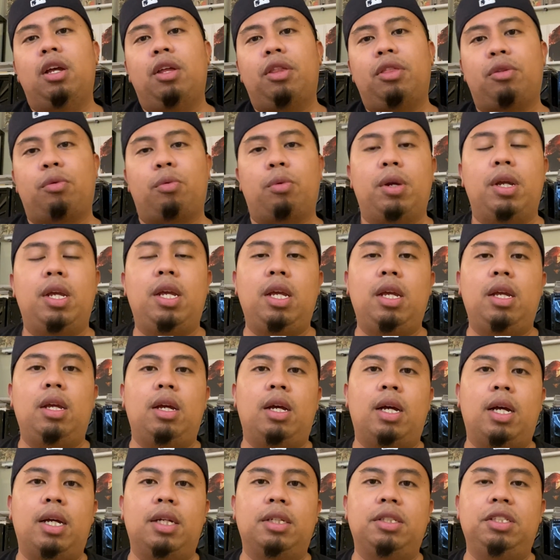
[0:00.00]
3
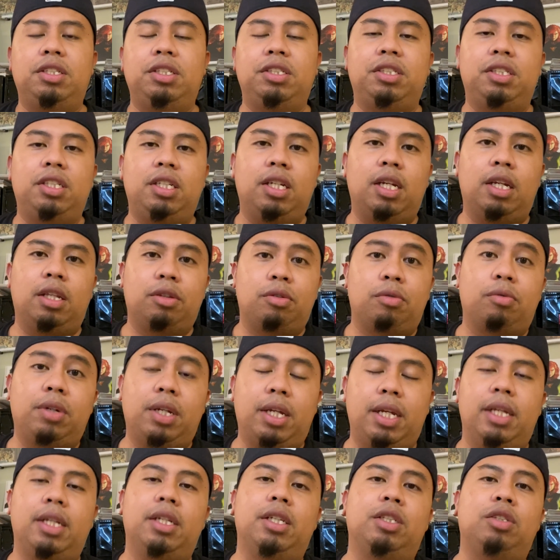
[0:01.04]
DC, and 3
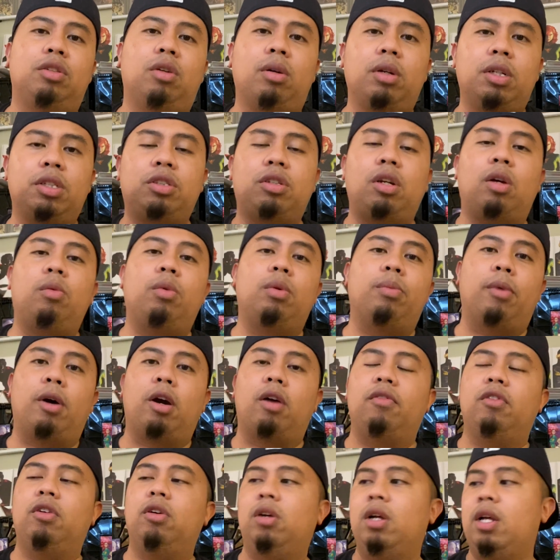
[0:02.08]
indie. So I'm going to start with
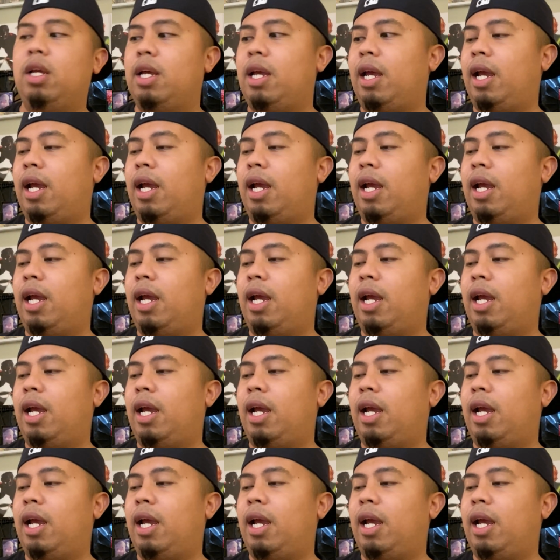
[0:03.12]
Marvel.